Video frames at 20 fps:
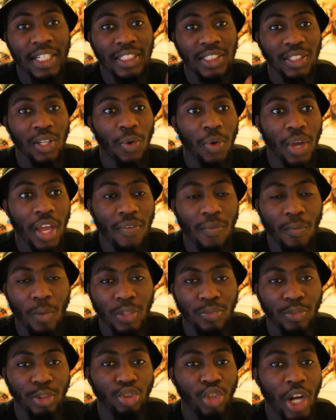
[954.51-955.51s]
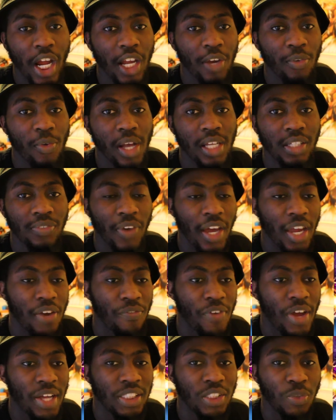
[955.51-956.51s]
So even was for Dragon Quest, Final
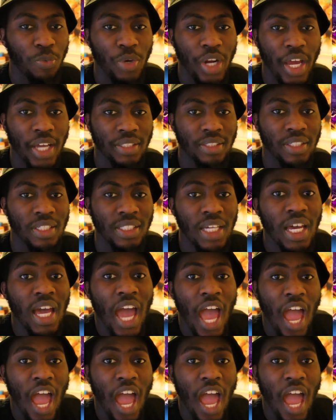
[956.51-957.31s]
Fantasy wouldn't exist.